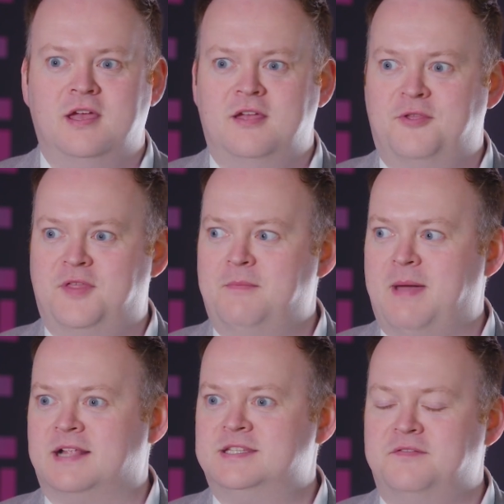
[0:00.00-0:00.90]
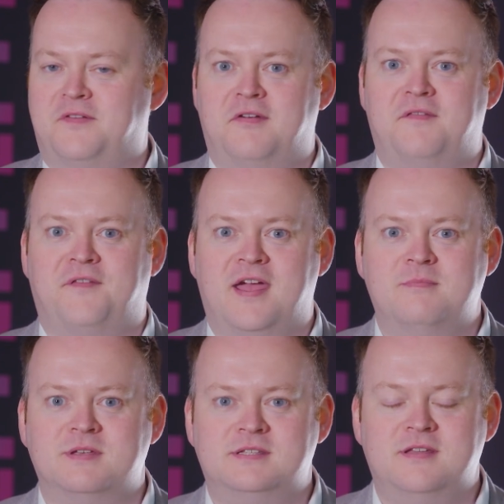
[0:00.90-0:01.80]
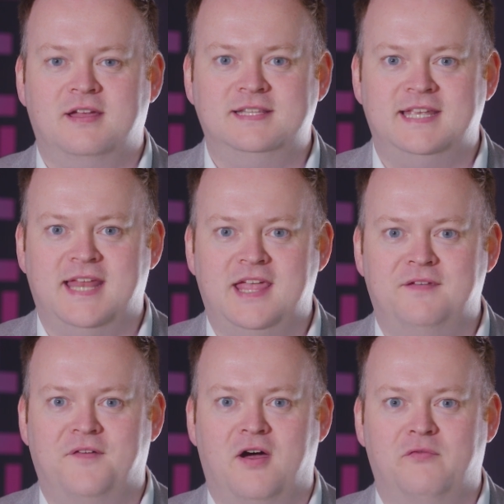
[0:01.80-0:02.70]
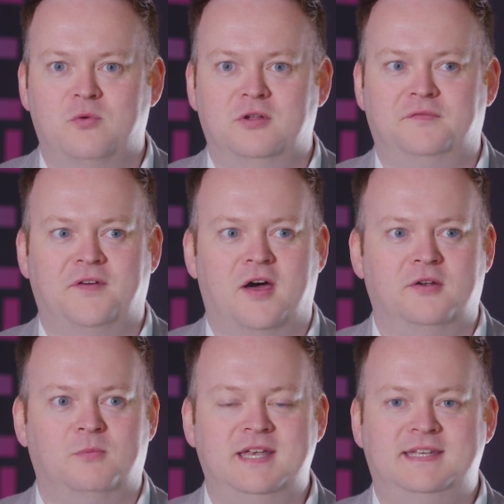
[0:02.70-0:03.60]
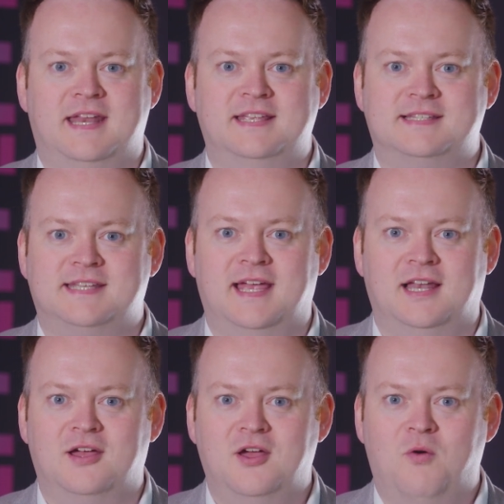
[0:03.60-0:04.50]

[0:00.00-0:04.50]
You think back to the very famous 1985 World Final when Dennis Taylor